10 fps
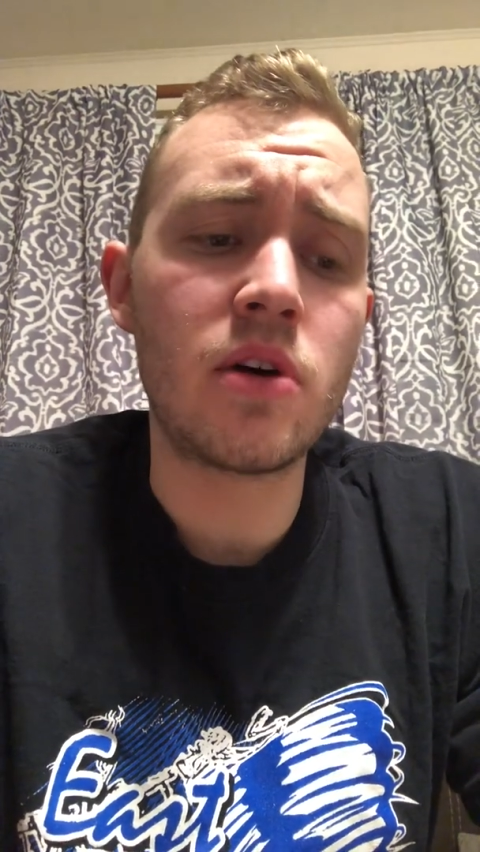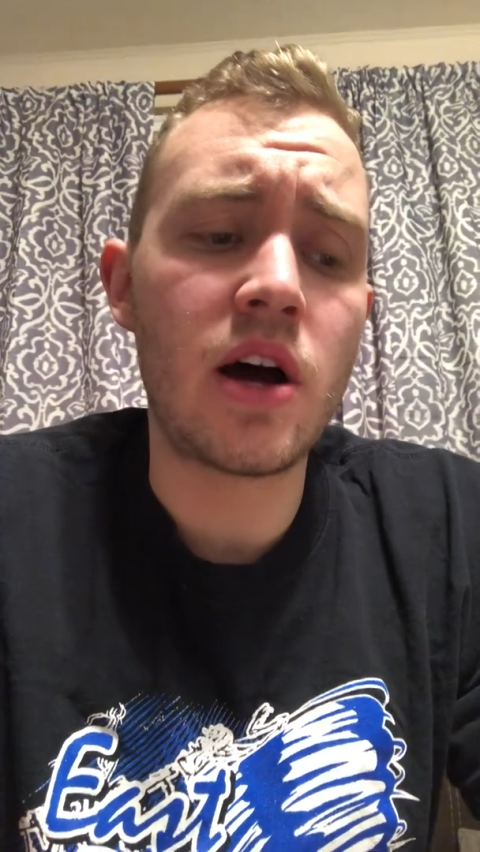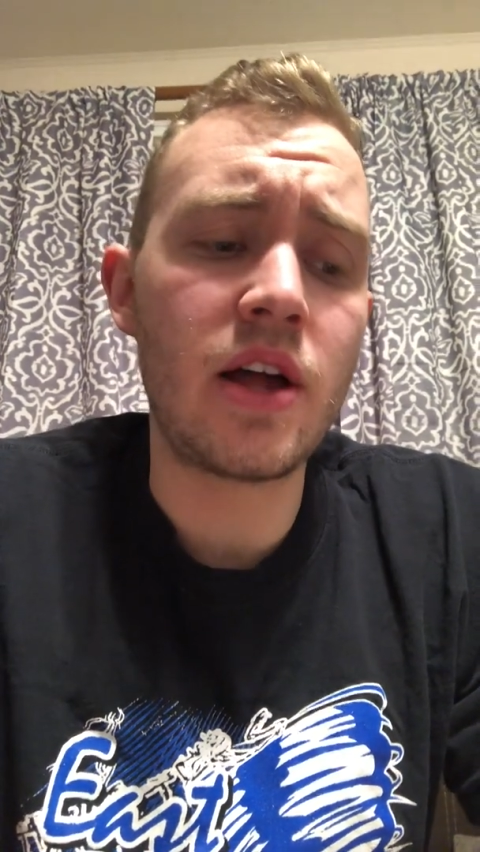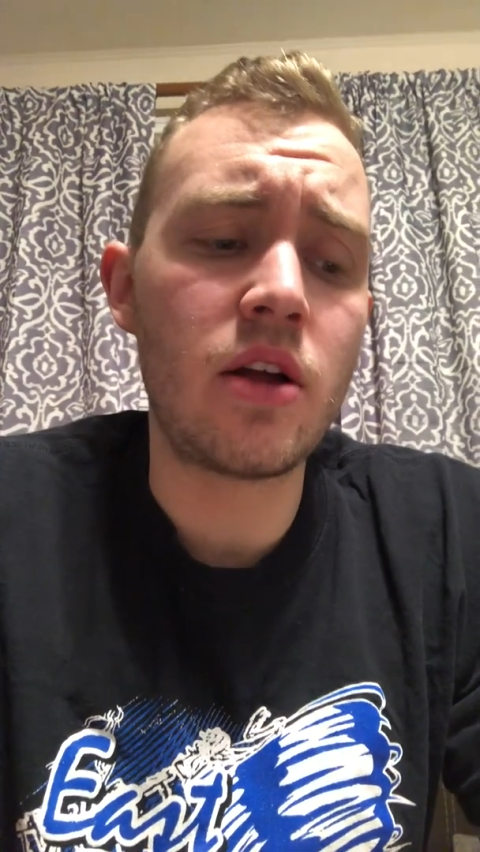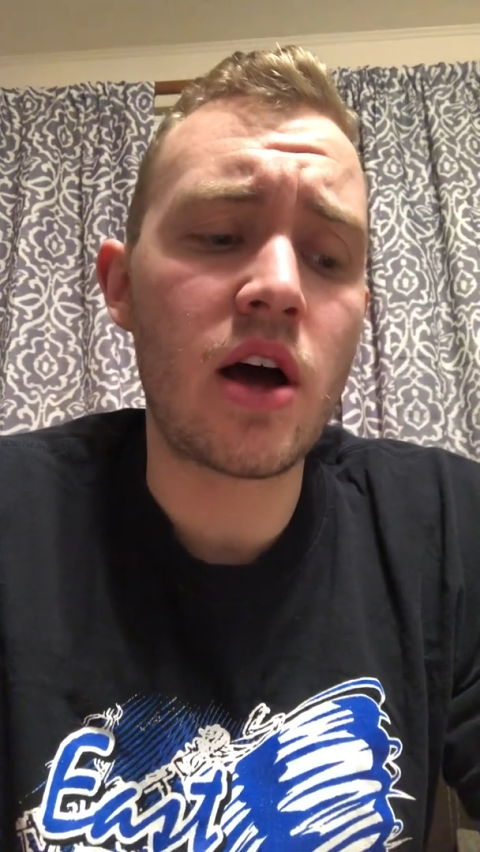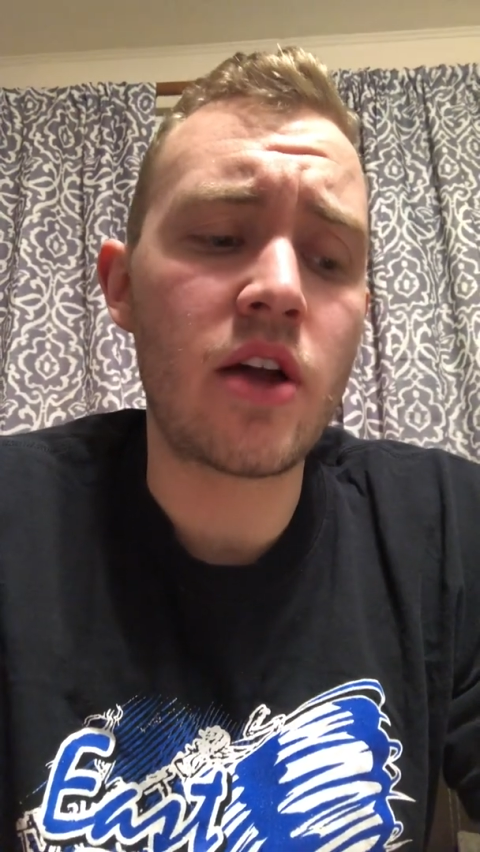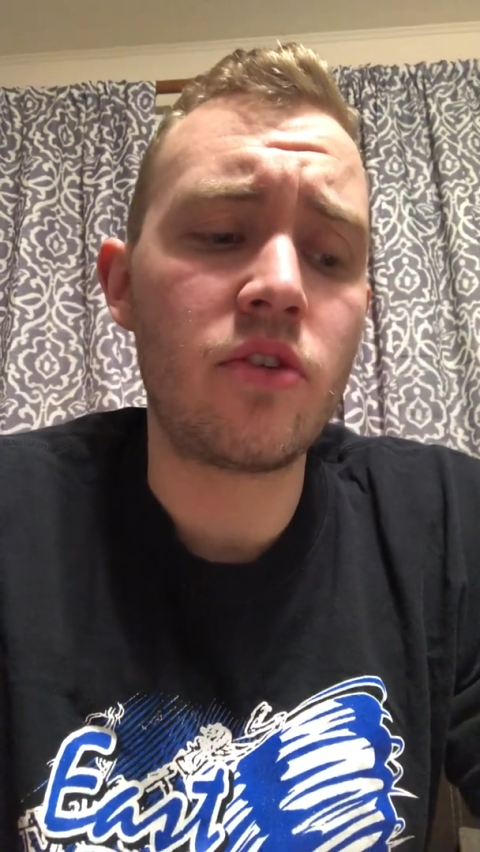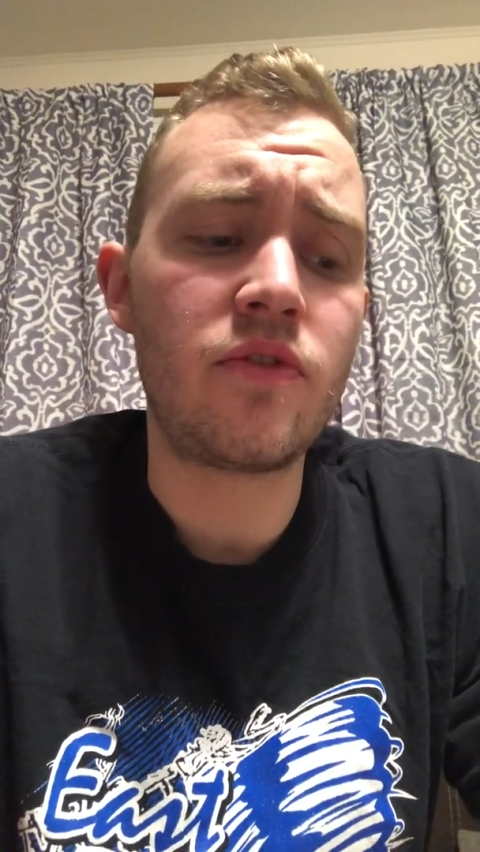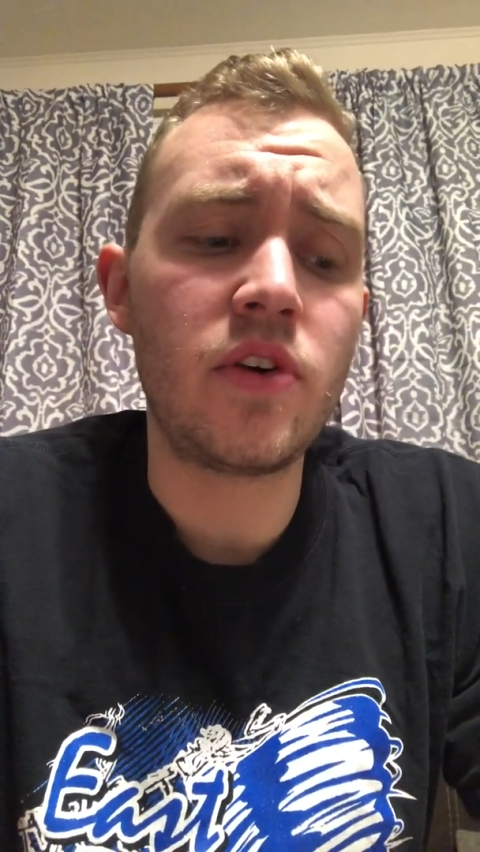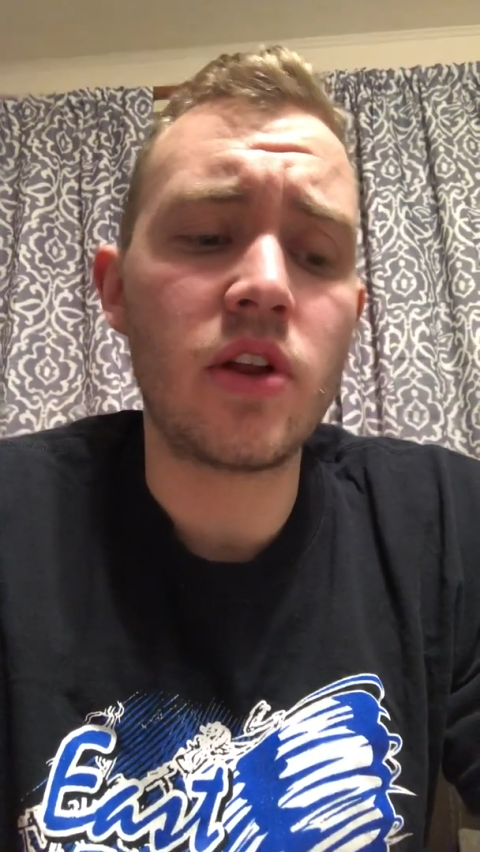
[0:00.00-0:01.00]
I
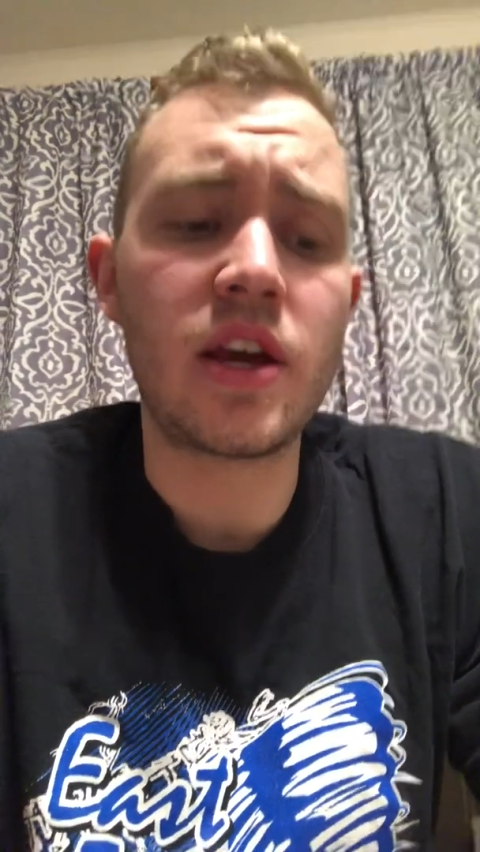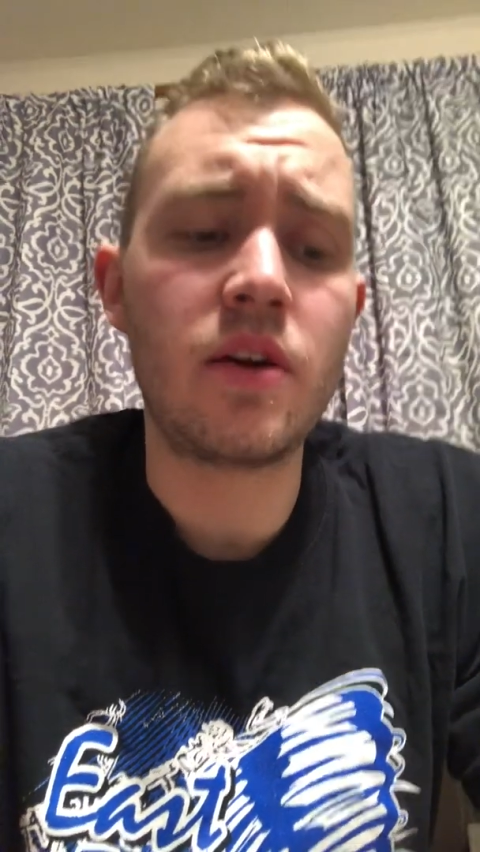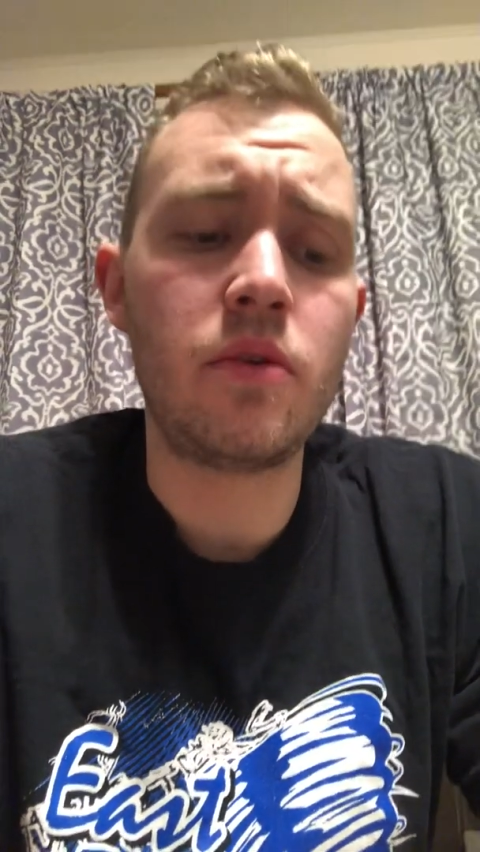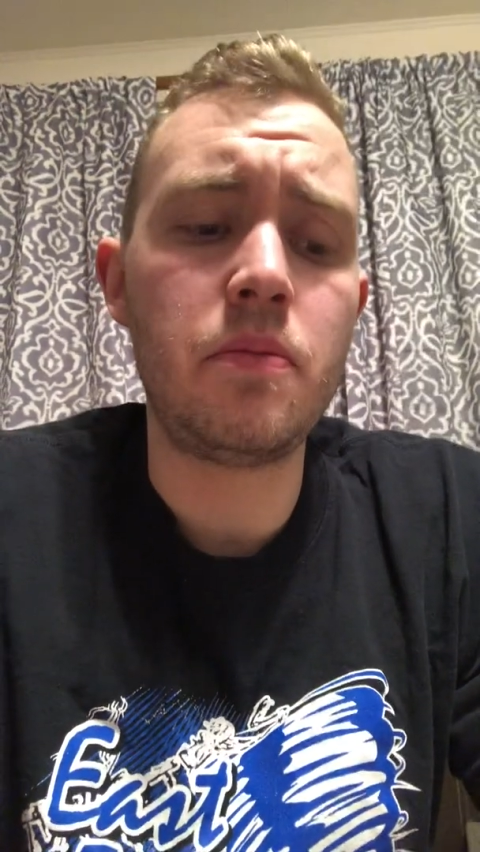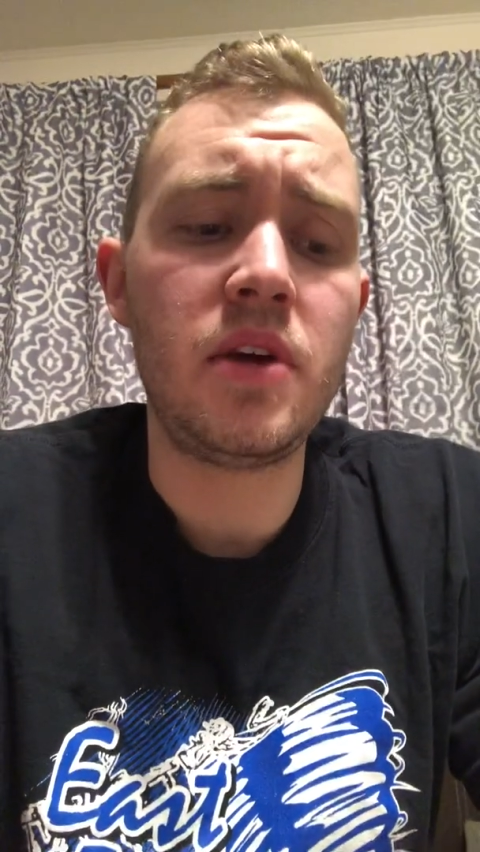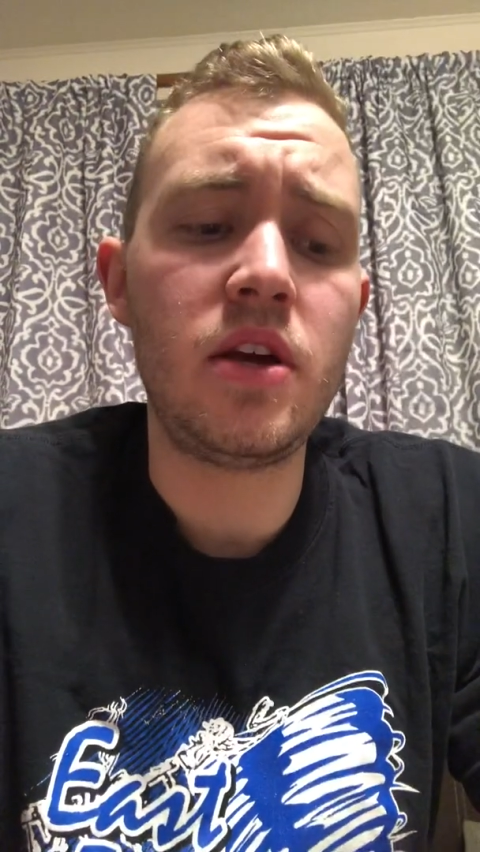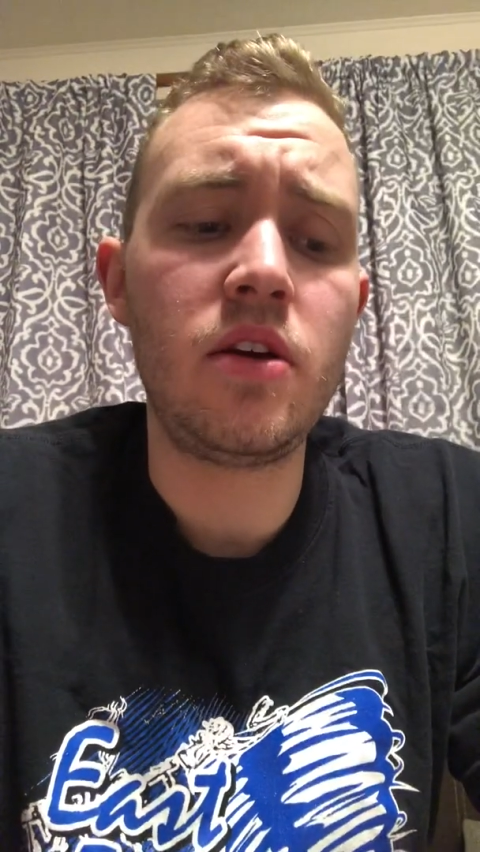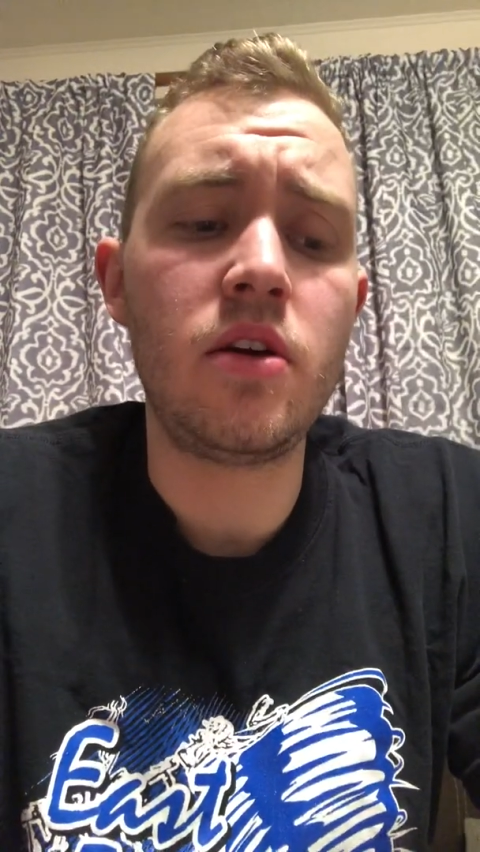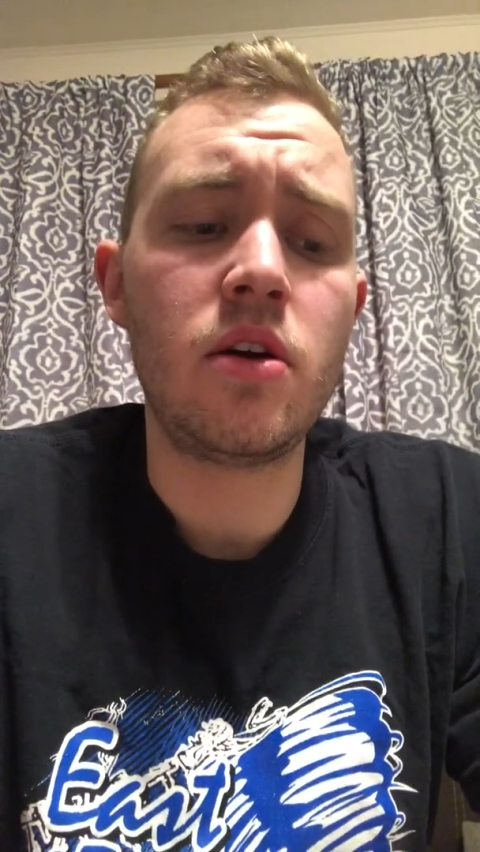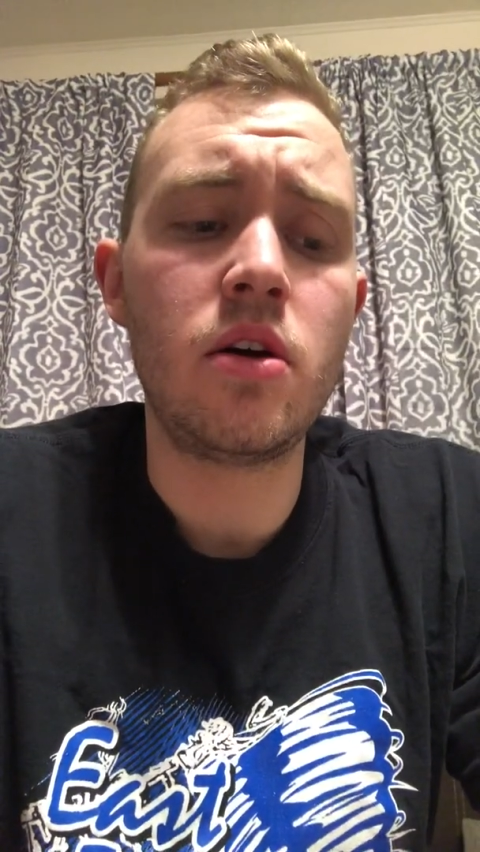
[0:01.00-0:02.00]
don't feel like it would
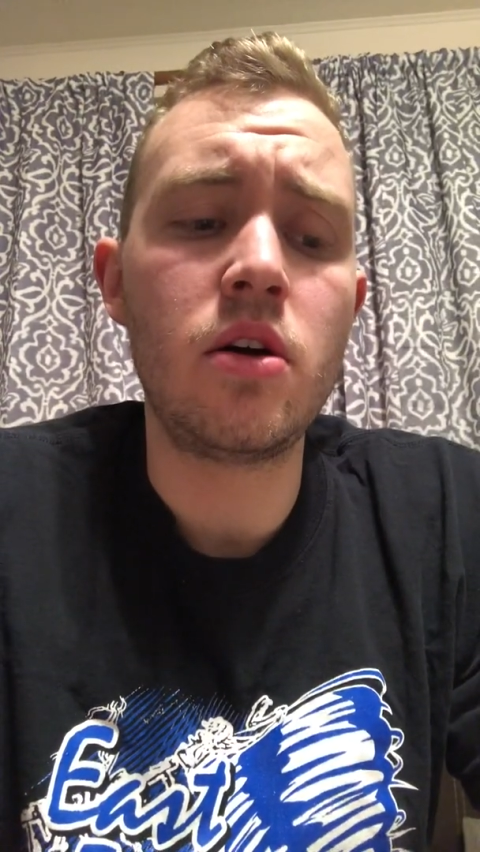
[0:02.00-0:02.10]
be